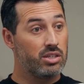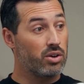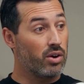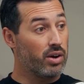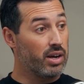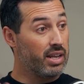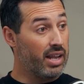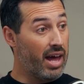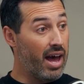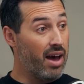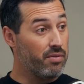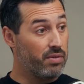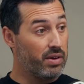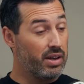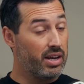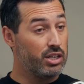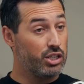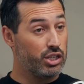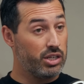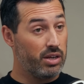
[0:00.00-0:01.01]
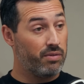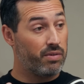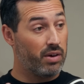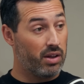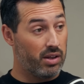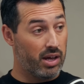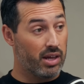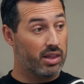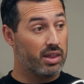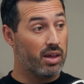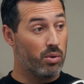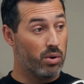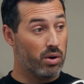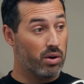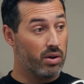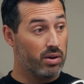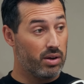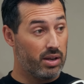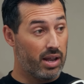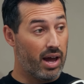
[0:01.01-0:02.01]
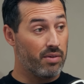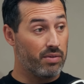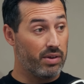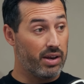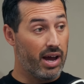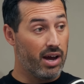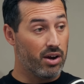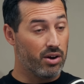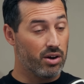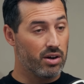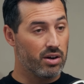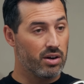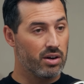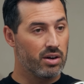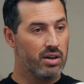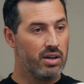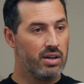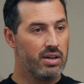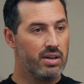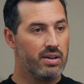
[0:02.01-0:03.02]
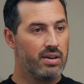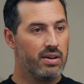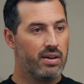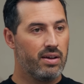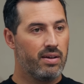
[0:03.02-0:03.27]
started laughing and she felt like they were laughing at her. Mm-hmm.